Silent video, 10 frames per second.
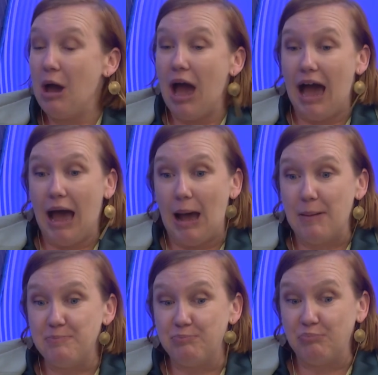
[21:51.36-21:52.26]

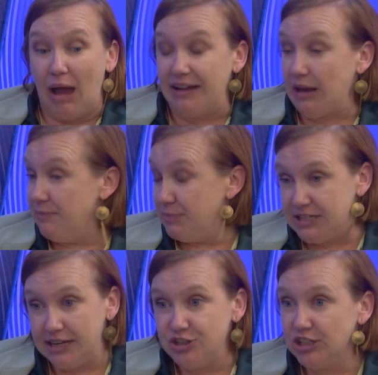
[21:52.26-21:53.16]
and
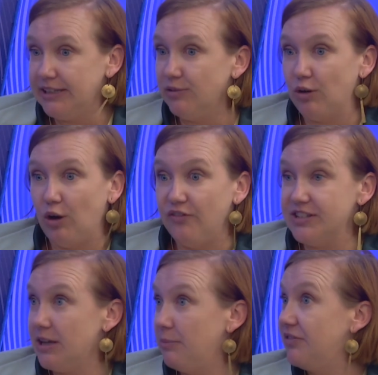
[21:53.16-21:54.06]
potentially a role for
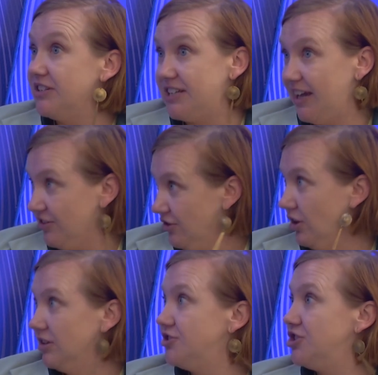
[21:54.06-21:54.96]
some of the
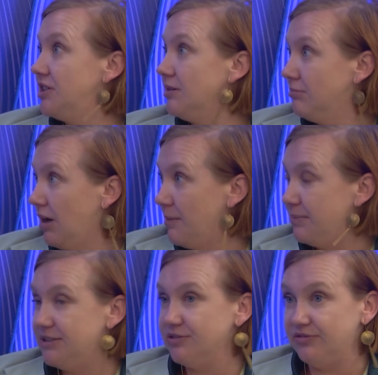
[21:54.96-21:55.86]
technology that might
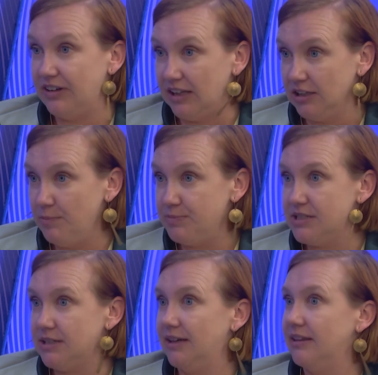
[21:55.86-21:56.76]
be developed.